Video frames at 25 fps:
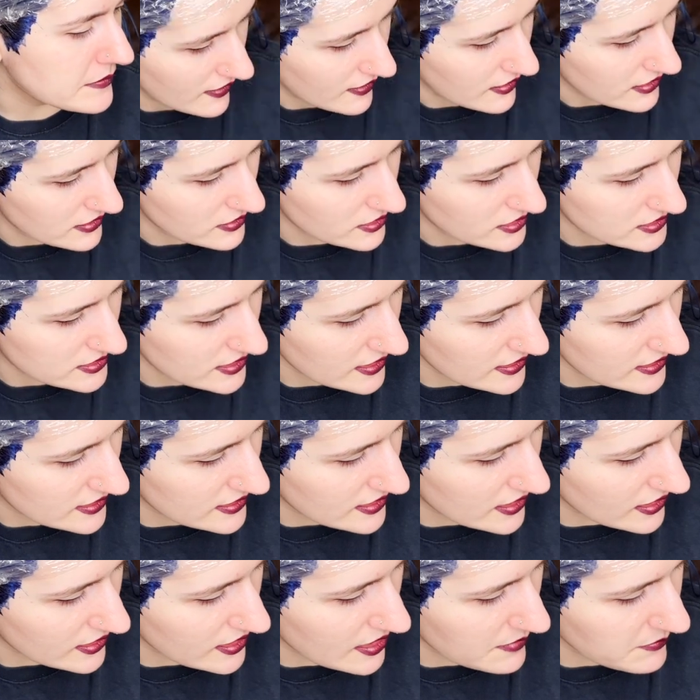It looks like
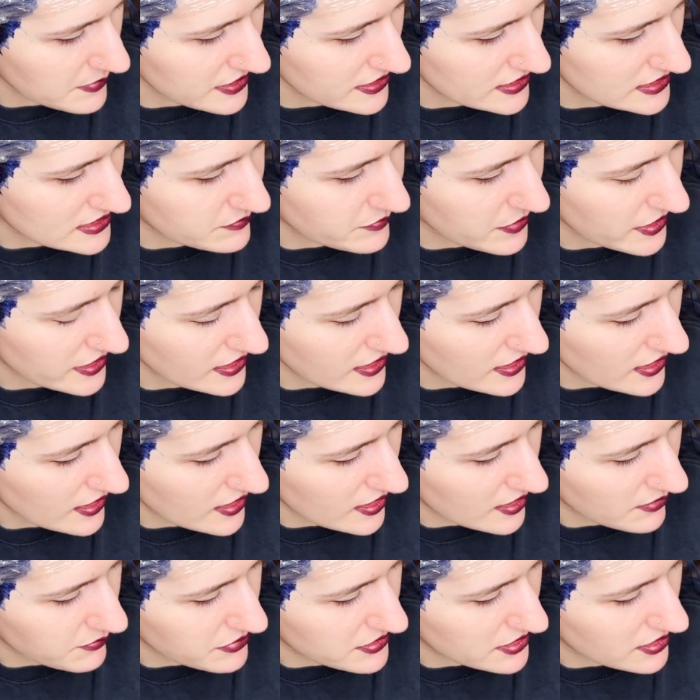the lemon is picking
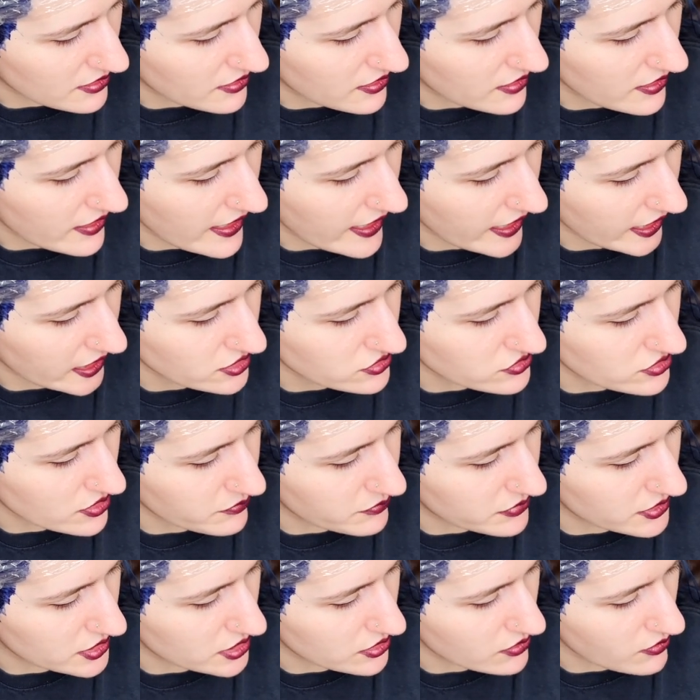up the extra
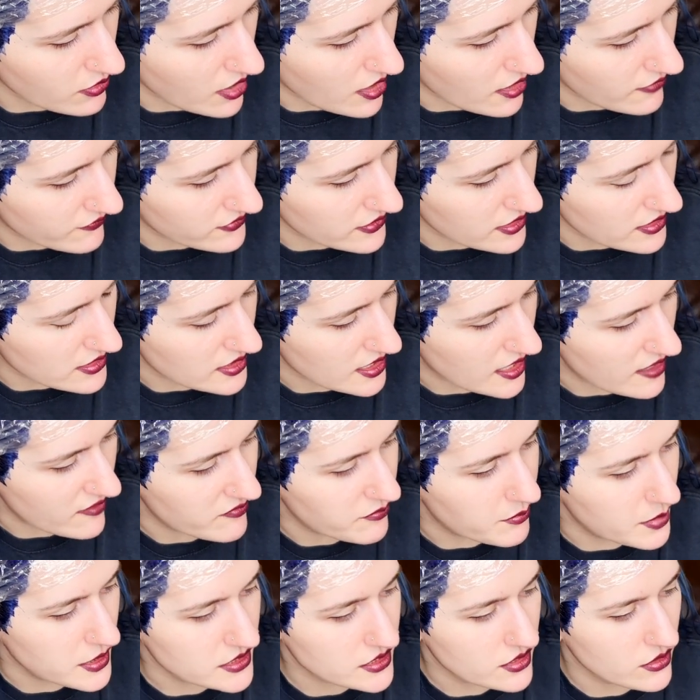blue off the glove,
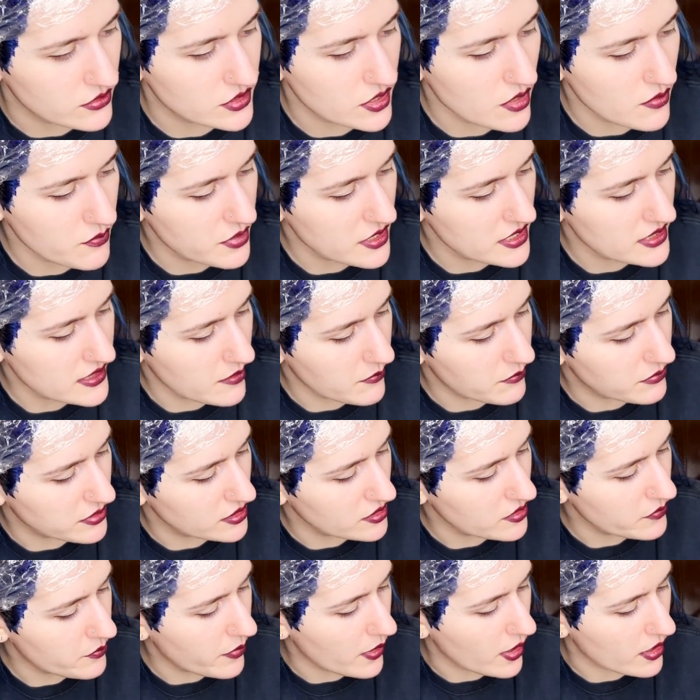but so don't put the
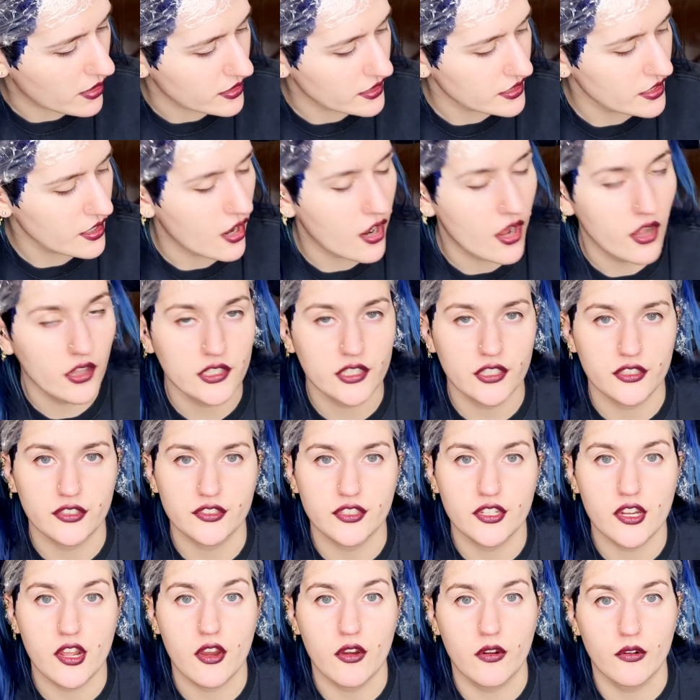blue part on your
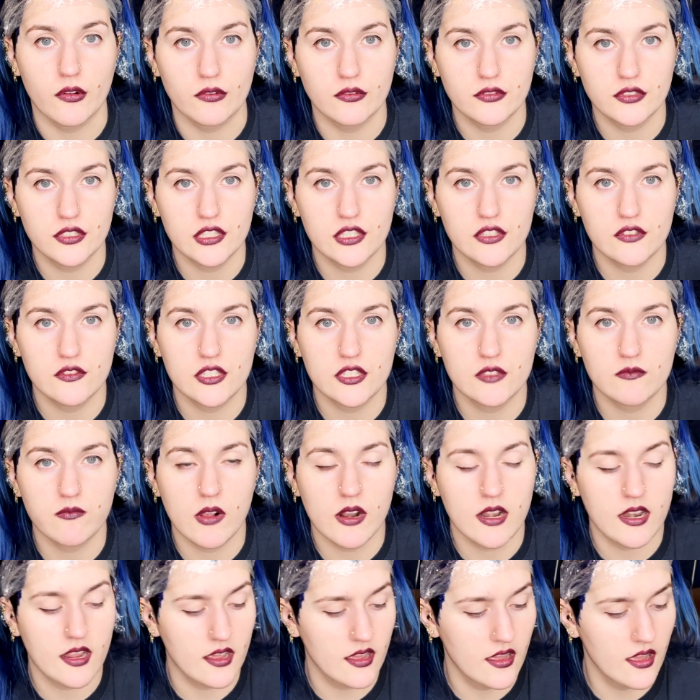nose. You just
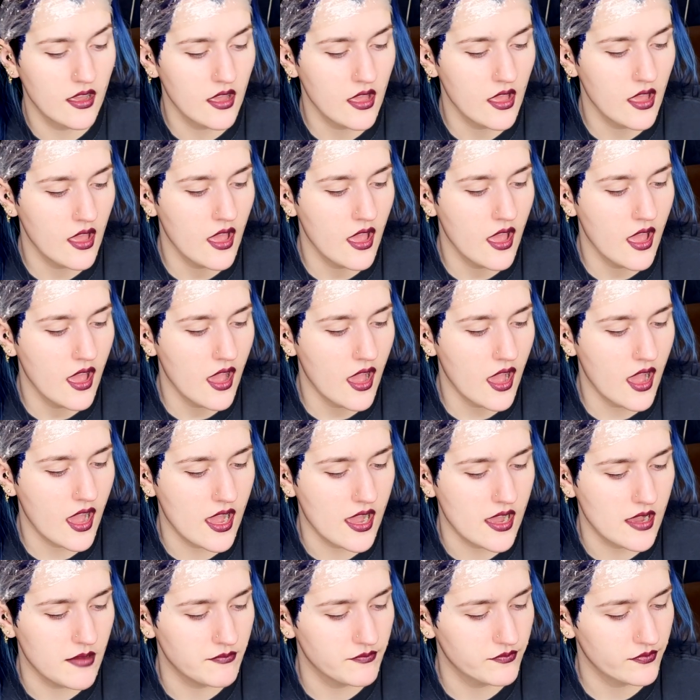want to
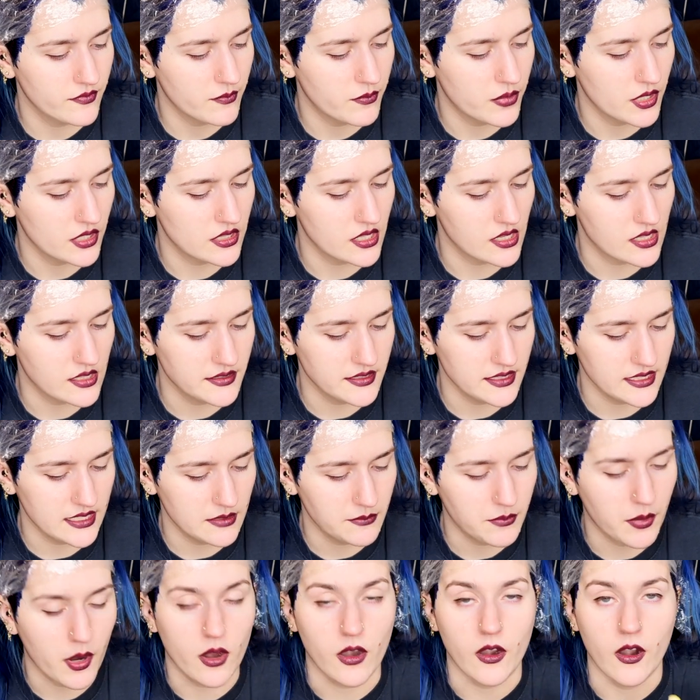um, put the clean
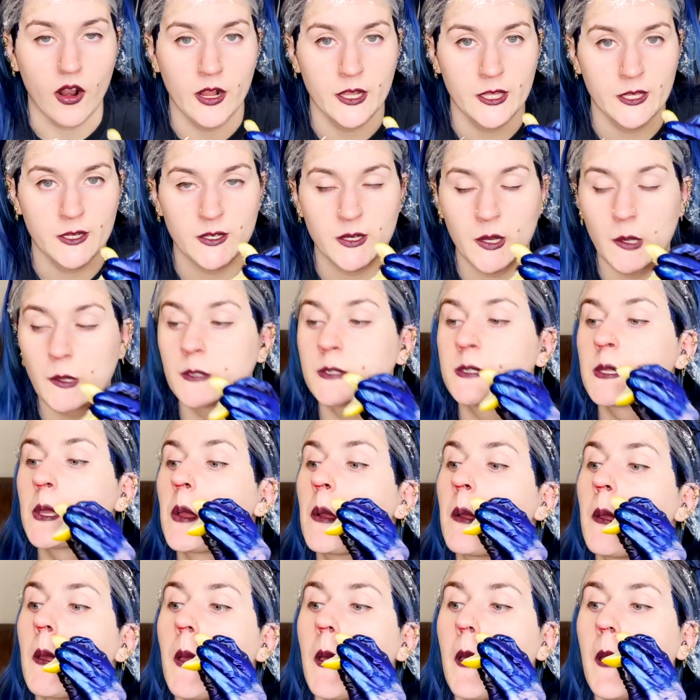part on your nose.
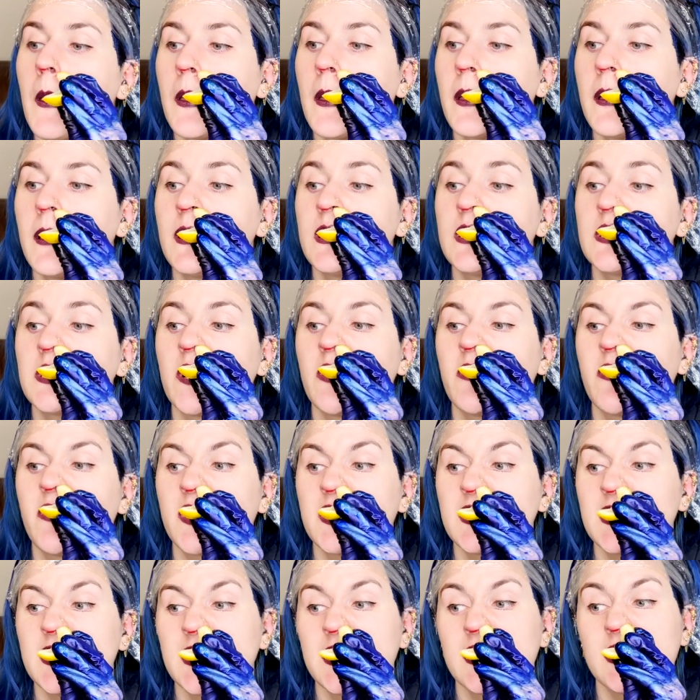So
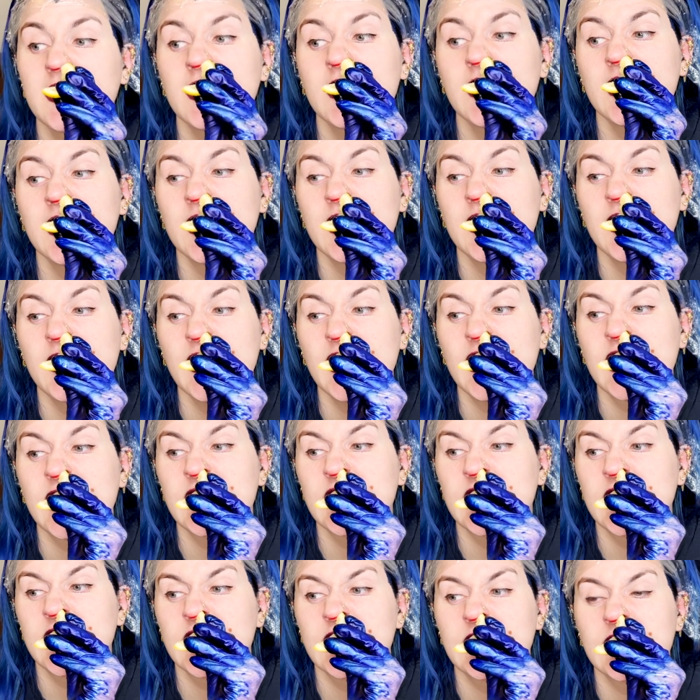first thing you're going to do is
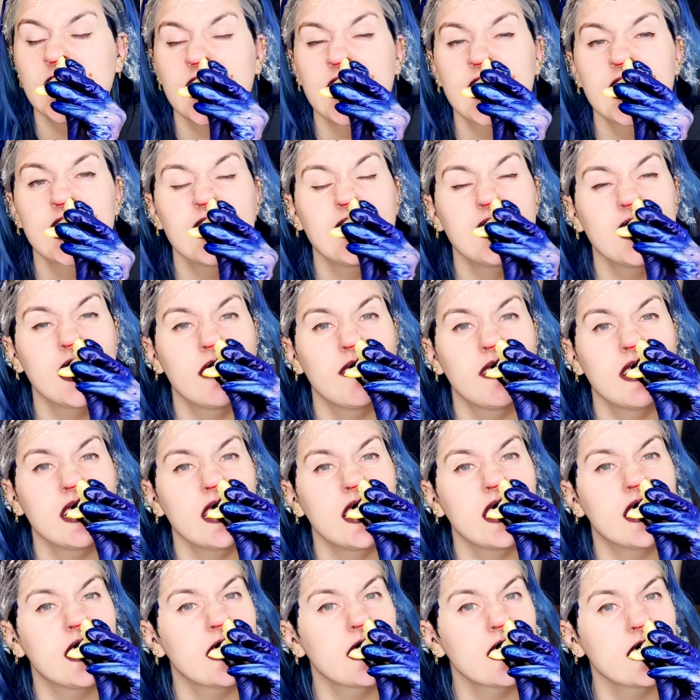stick the lemon
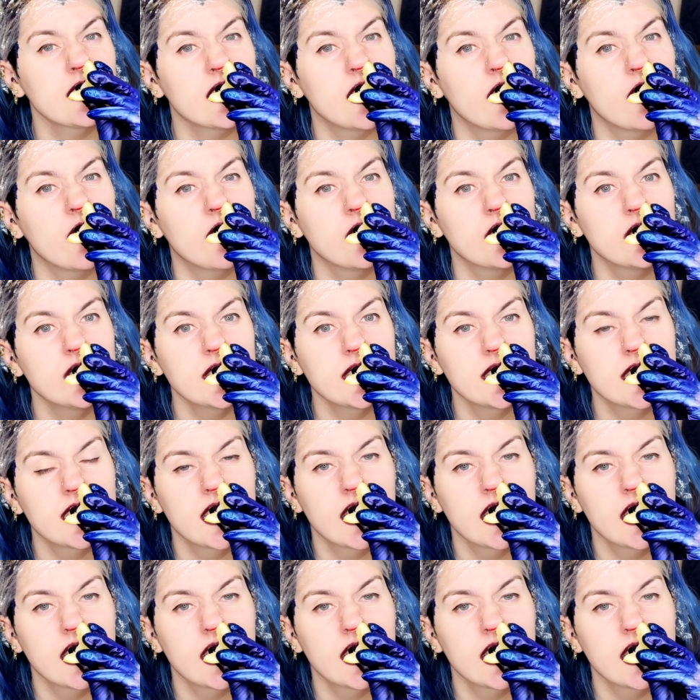in your nose.